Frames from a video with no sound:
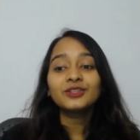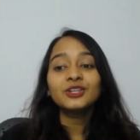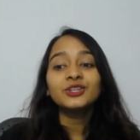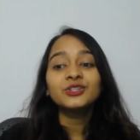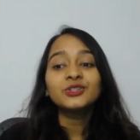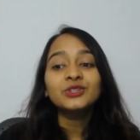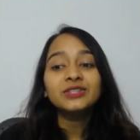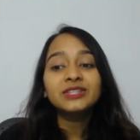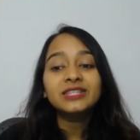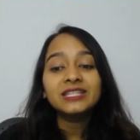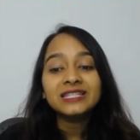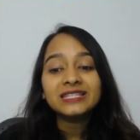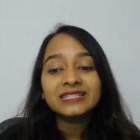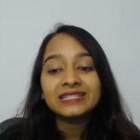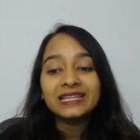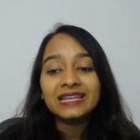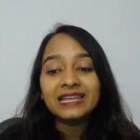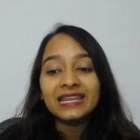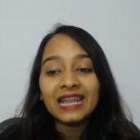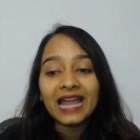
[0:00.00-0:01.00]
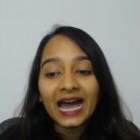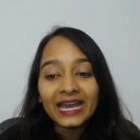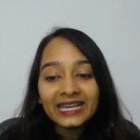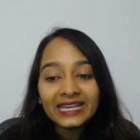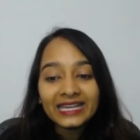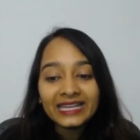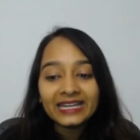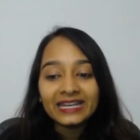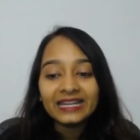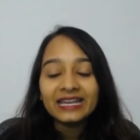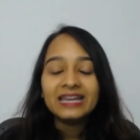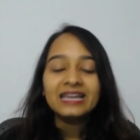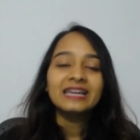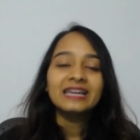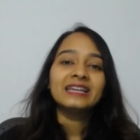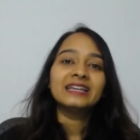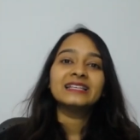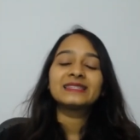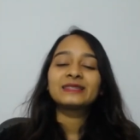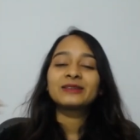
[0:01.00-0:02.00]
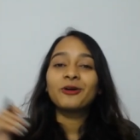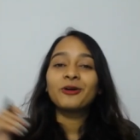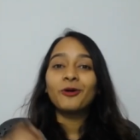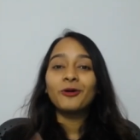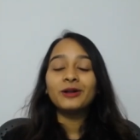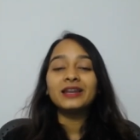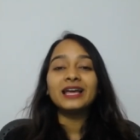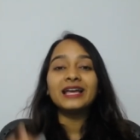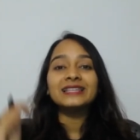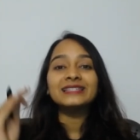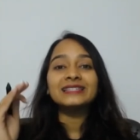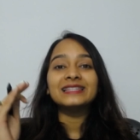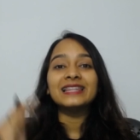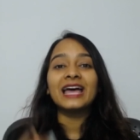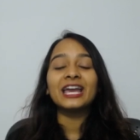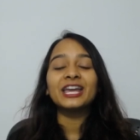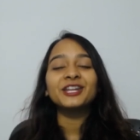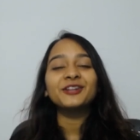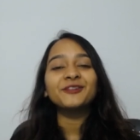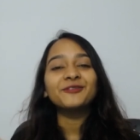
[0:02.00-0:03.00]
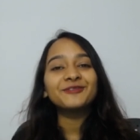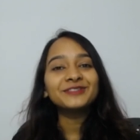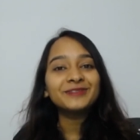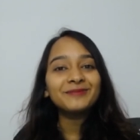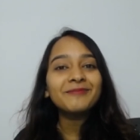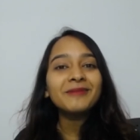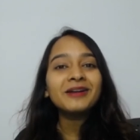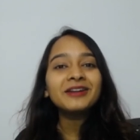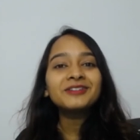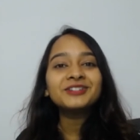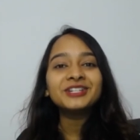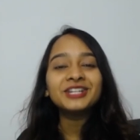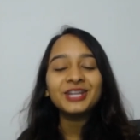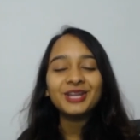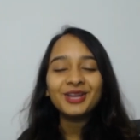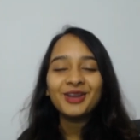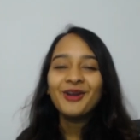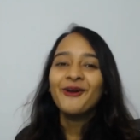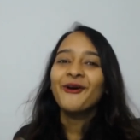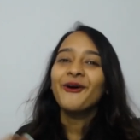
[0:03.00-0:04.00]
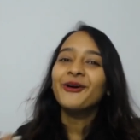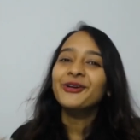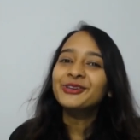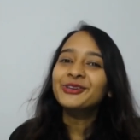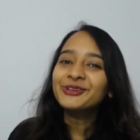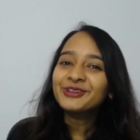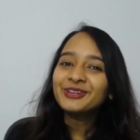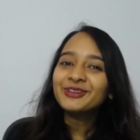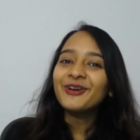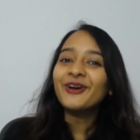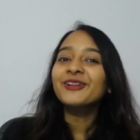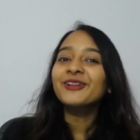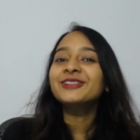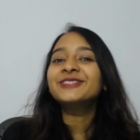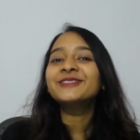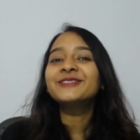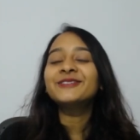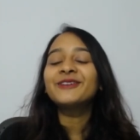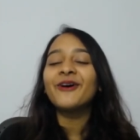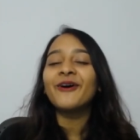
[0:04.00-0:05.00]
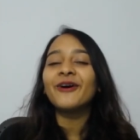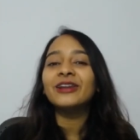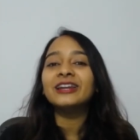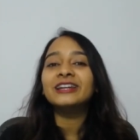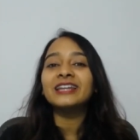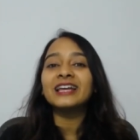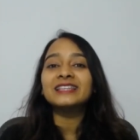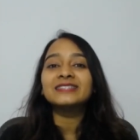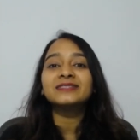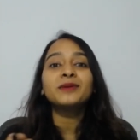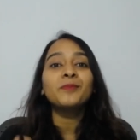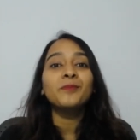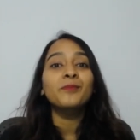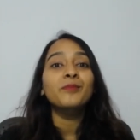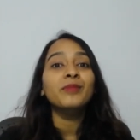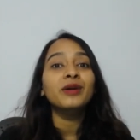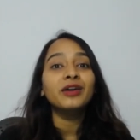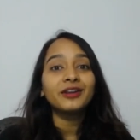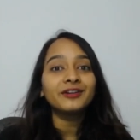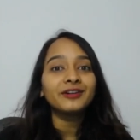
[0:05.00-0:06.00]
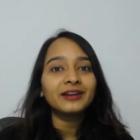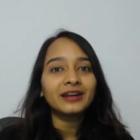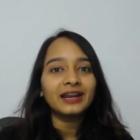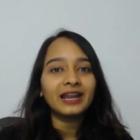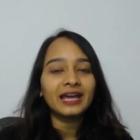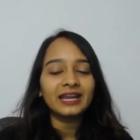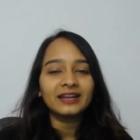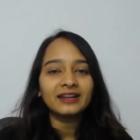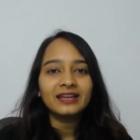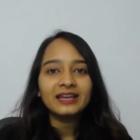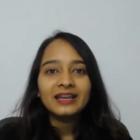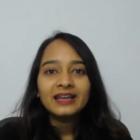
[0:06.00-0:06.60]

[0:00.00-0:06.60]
So this line is called as line of symmetry, or you can also call it as a mirror line.